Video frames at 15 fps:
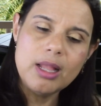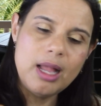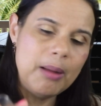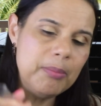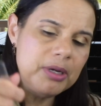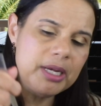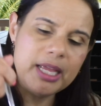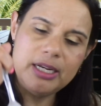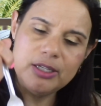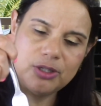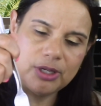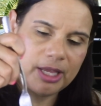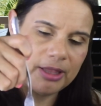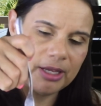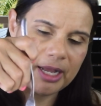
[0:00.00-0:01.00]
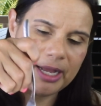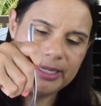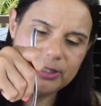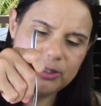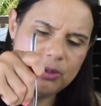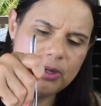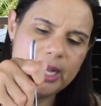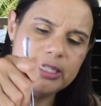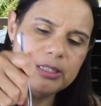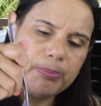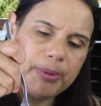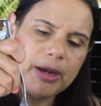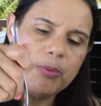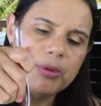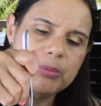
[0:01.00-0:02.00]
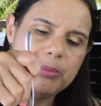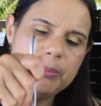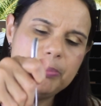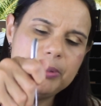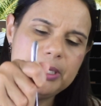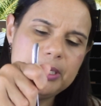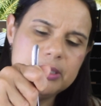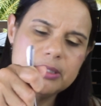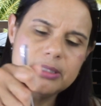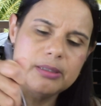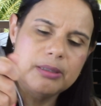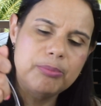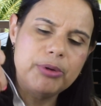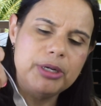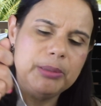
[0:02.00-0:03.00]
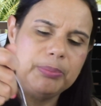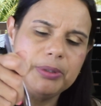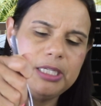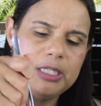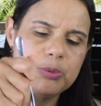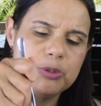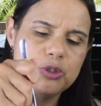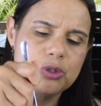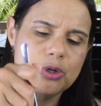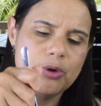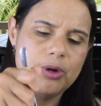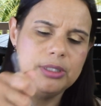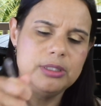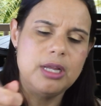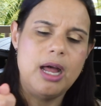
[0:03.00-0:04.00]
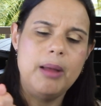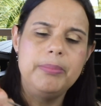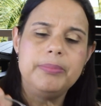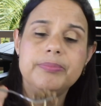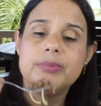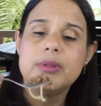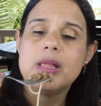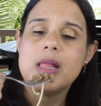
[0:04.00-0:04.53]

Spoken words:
I'm going to get it together, guys. You guys bear with me, please. Pretty please with sugar on top.